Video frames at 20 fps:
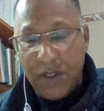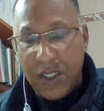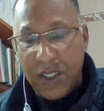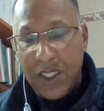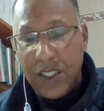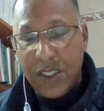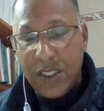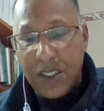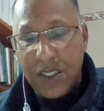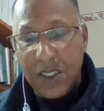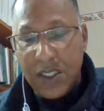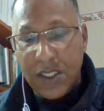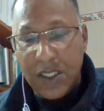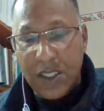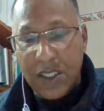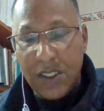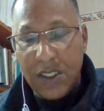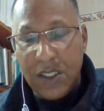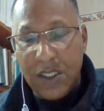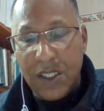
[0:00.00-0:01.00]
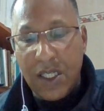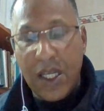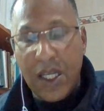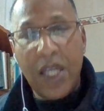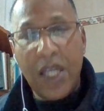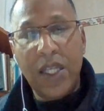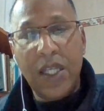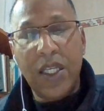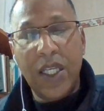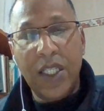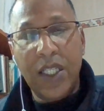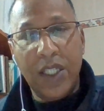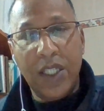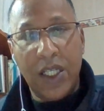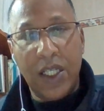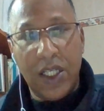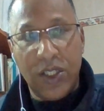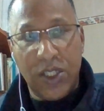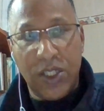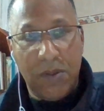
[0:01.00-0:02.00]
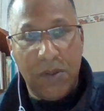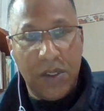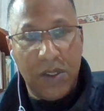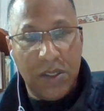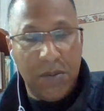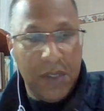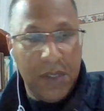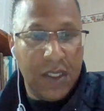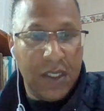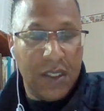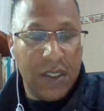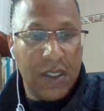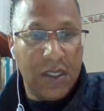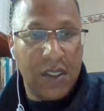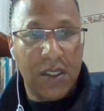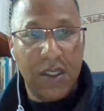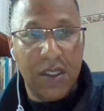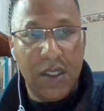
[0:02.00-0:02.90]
is unintelligible, it means